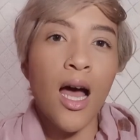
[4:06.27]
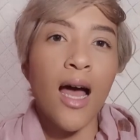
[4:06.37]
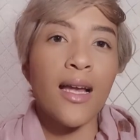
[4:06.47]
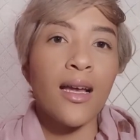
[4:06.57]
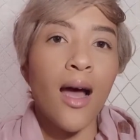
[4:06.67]

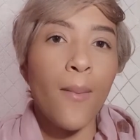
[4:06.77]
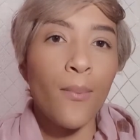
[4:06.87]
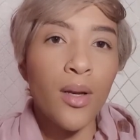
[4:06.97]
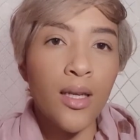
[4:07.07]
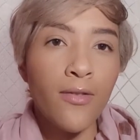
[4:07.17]
A
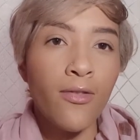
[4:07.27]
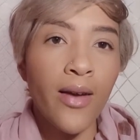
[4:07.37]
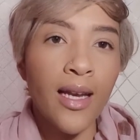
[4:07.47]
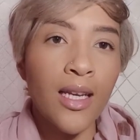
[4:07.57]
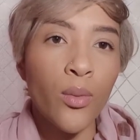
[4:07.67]
company
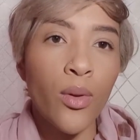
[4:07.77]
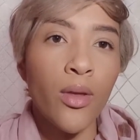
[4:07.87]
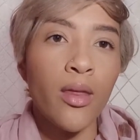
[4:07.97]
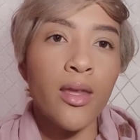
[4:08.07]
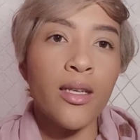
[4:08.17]
failing
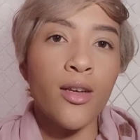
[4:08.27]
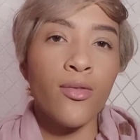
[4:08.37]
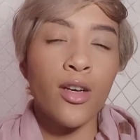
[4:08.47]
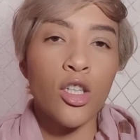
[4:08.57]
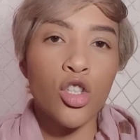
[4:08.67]
within the
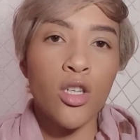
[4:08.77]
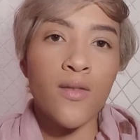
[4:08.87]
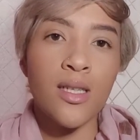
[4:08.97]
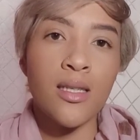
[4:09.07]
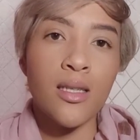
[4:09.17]
definition of
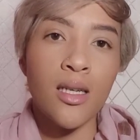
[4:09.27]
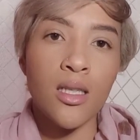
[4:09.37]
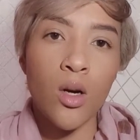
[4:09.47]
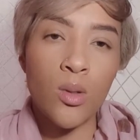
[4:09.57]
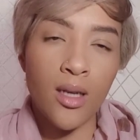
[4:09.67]
a
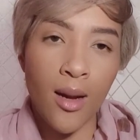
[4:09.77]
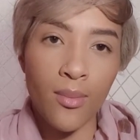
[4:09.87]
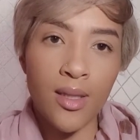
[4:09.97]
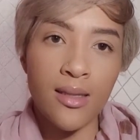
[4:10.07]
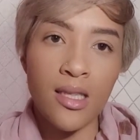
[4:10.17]
state-owned
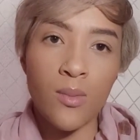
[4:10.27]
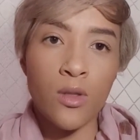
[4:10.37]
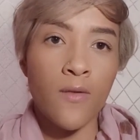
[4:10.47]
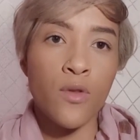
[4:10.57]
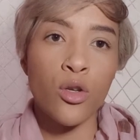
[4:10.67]
company in terms
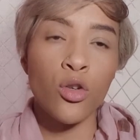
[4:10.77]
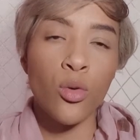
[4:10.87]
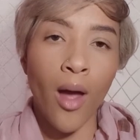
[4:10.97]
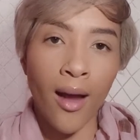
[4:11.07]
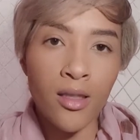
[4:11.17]
of the
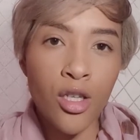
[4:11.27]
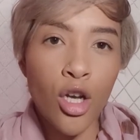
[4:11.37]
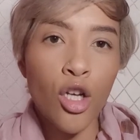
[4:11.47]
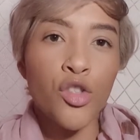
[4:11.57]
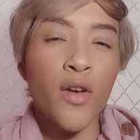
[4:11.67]
new Act
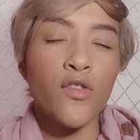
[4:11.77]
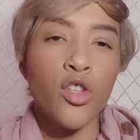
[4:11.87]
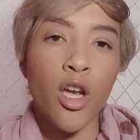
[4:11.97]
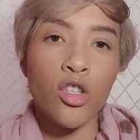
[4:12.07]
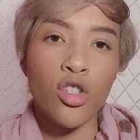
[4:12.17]
to have
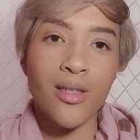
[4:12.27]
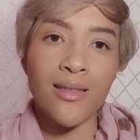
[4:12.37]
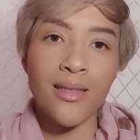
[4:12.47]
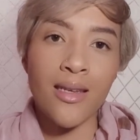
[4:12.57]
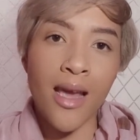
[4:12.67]
changed
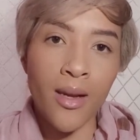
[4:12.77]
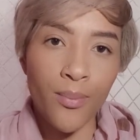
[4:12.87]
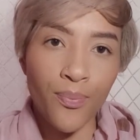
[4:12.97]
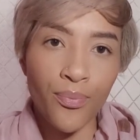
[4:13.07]
its name.